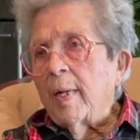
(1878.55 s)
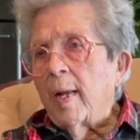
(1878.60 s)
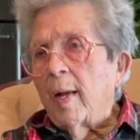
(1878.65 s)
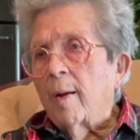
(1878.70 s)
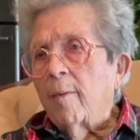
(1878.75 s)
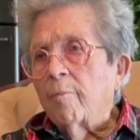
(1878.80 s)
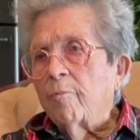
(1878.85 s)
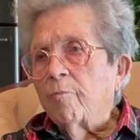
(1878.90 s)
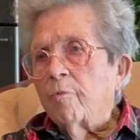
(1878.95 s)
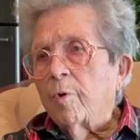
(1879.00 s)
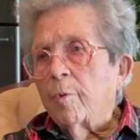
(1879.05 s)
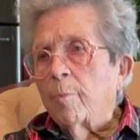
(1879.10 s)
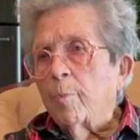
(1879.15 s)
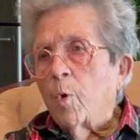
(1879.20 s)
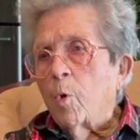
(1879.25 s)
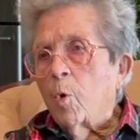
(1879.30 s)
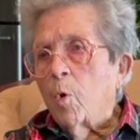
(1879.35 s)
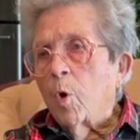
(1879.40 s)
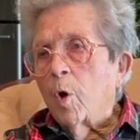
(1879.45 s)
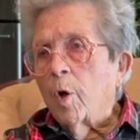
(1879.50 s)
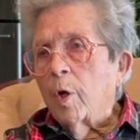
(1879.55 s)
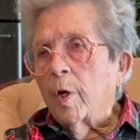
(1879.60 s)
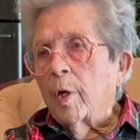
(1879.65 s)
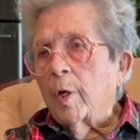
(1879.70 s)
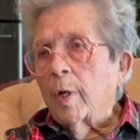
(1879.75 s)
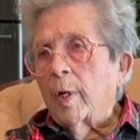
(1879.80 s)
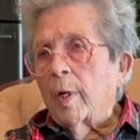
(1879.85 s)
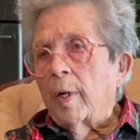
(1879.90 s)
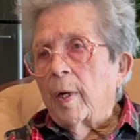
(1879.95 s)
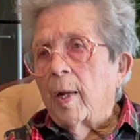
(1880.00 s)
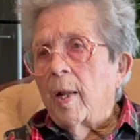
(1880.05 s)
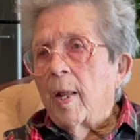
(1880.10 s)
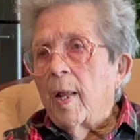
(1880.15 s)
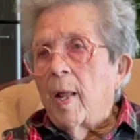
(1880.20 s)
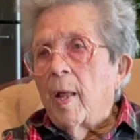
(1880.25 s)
up from Oregon